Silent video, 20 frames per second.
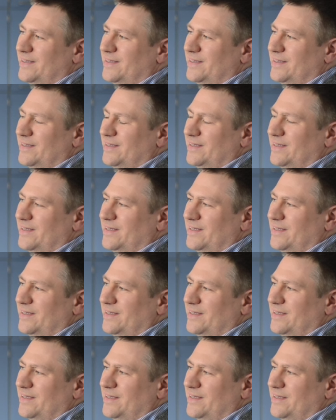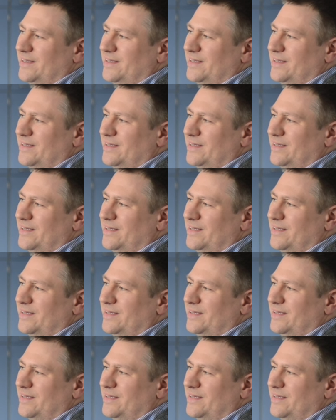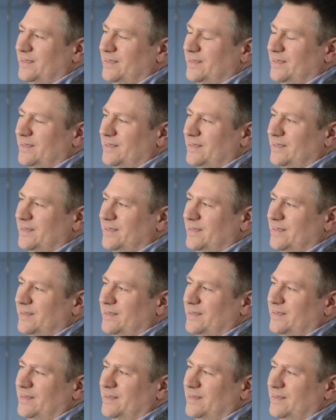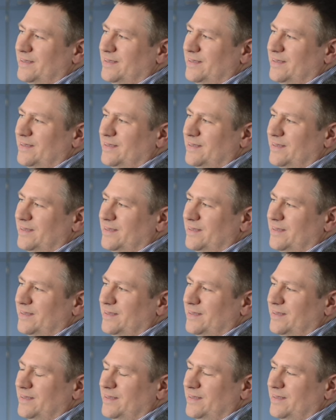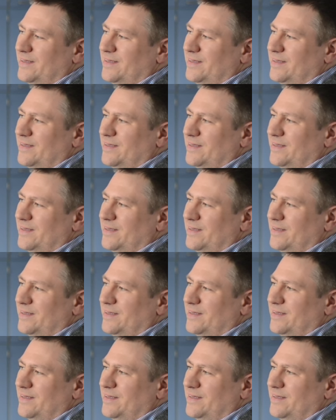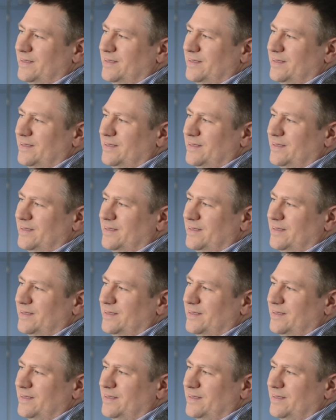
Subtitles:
(silent)